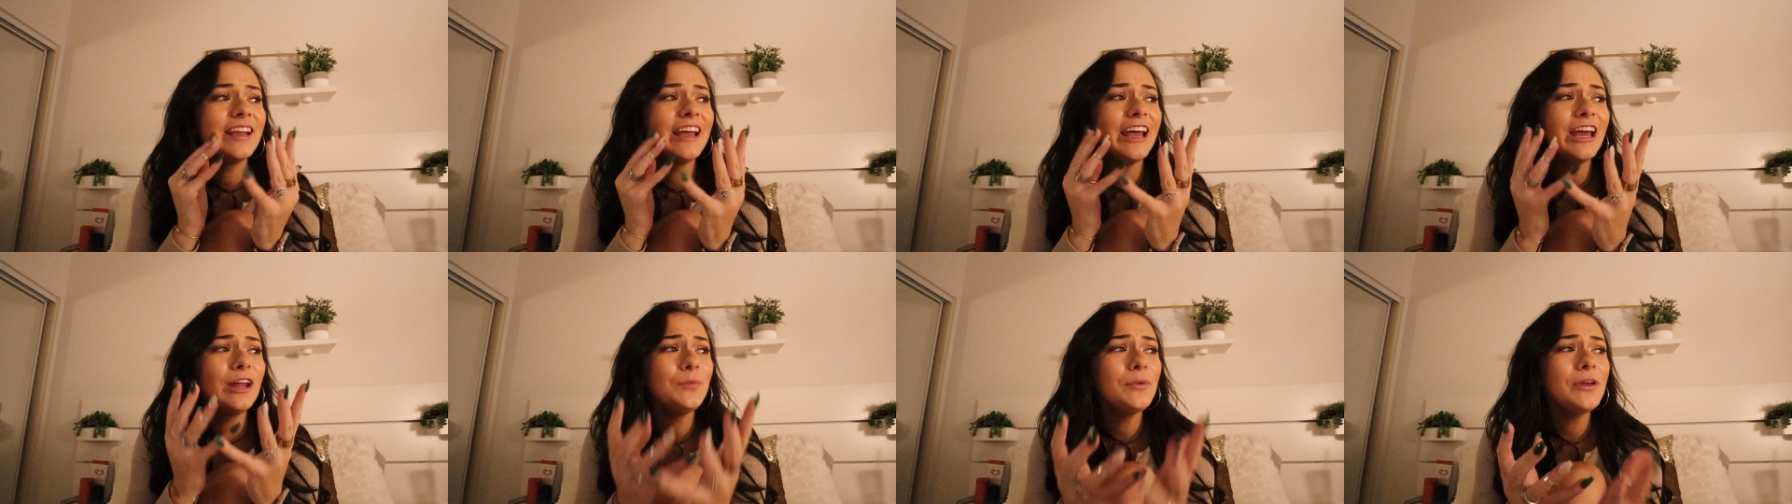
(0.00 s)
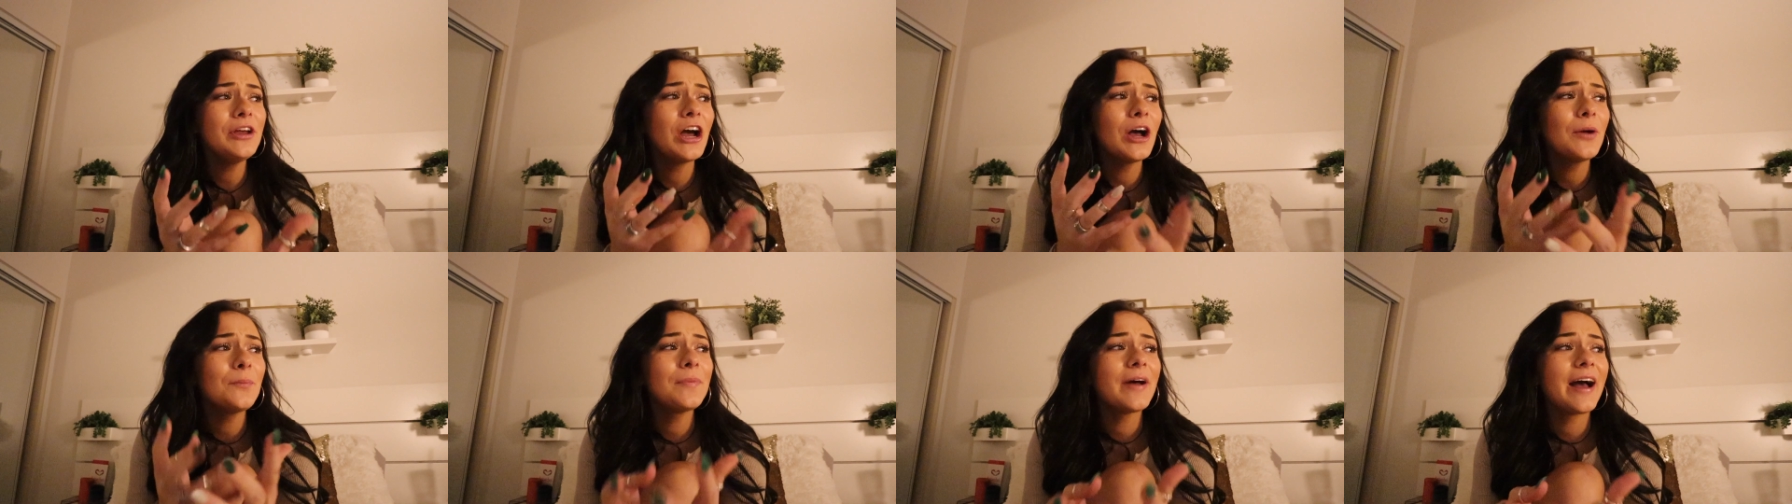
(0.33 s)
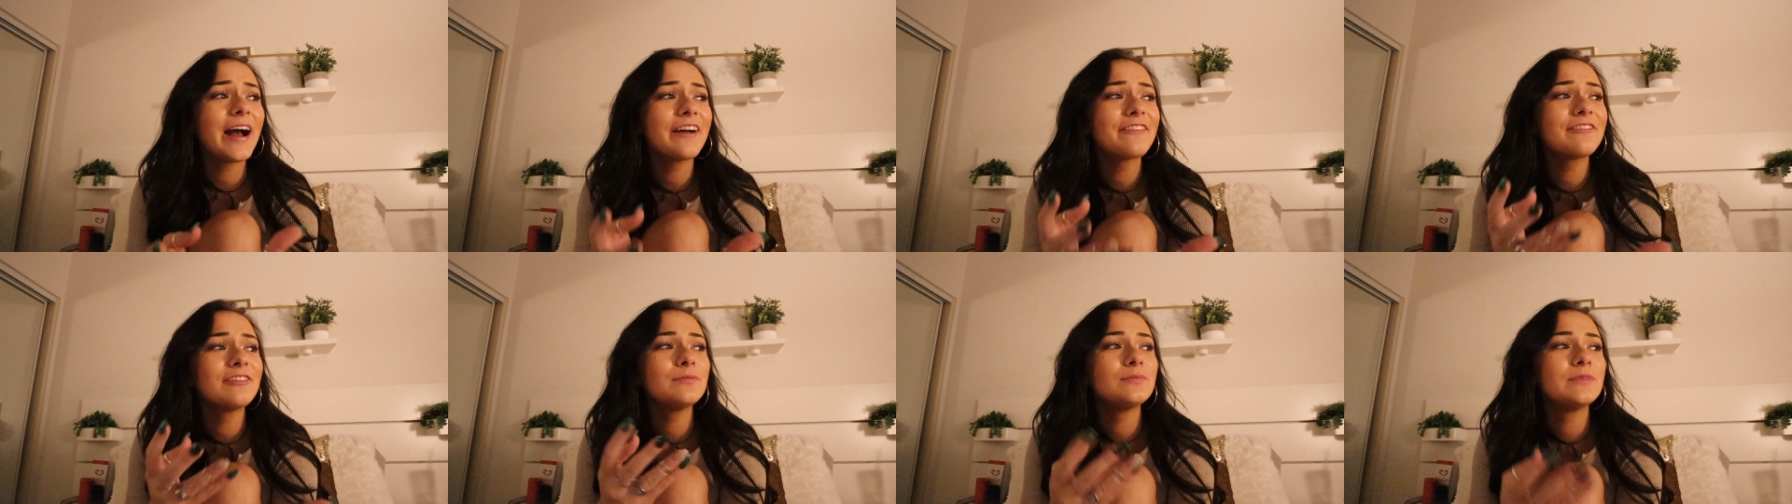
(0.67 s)
And we got
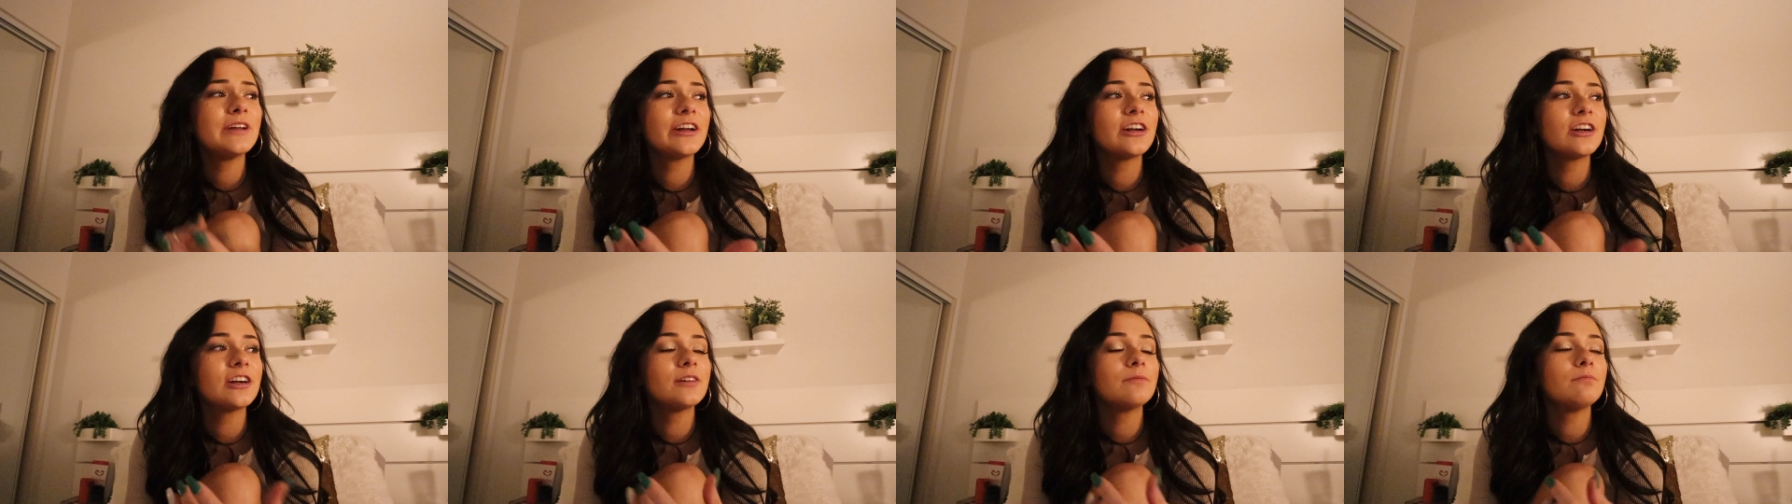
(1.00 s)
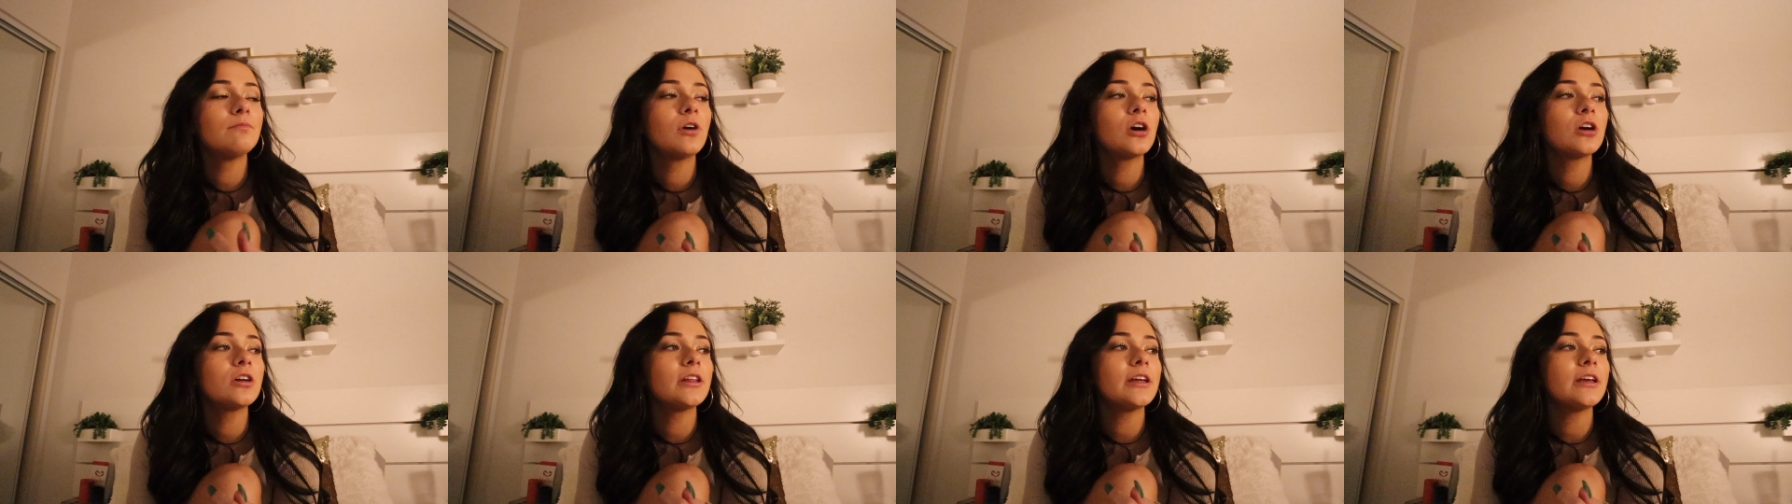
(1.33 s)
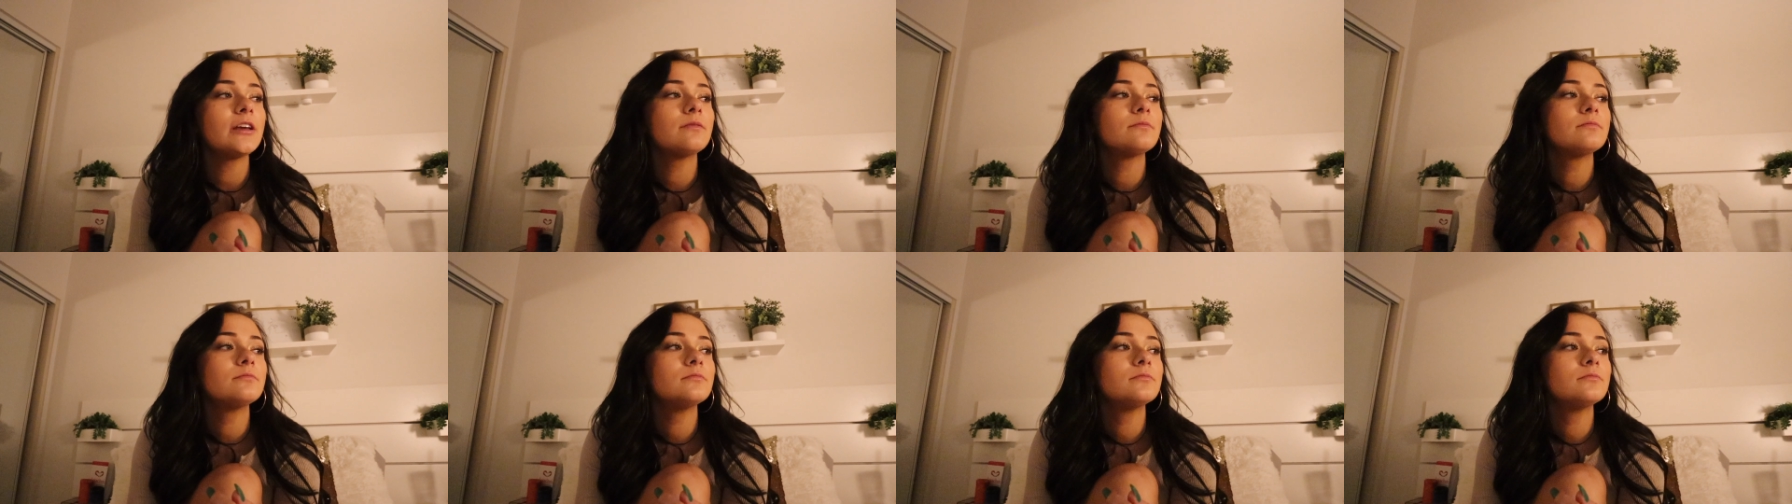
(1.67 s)
back from dinner, Marlee.